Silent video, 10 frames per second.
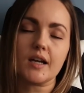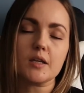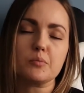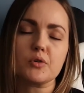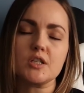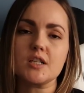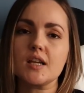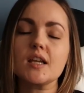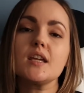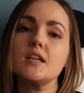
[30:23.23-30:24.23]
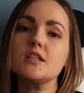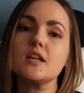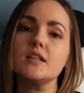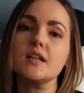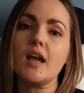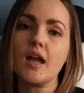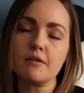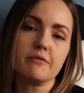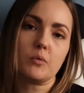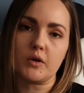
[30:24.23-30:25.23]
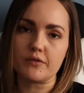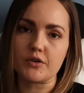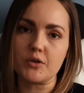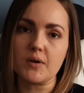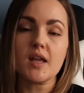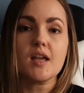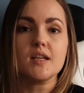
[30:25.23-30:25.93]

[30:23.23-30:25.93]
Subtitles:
I appreciate each and every one of you.